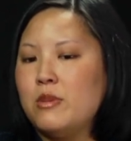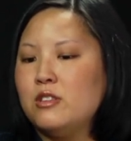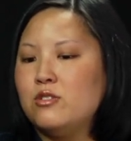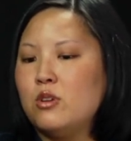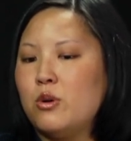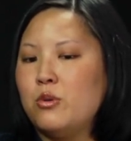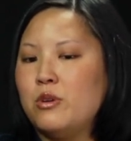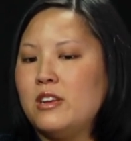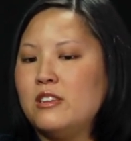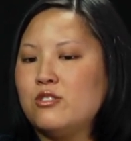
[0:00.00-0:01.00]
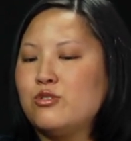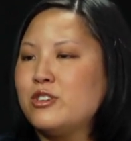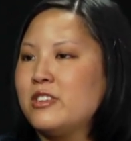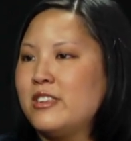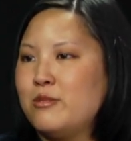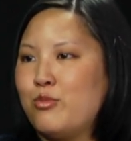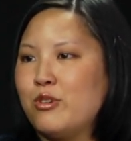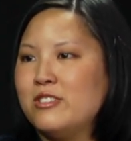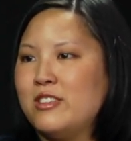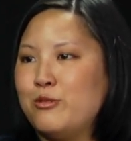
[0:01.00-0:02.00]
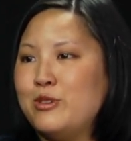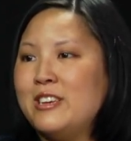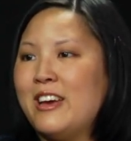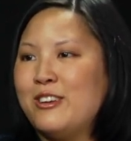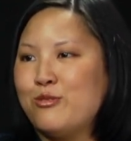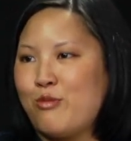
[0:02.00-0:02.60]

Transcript: And so it's critically important that we get it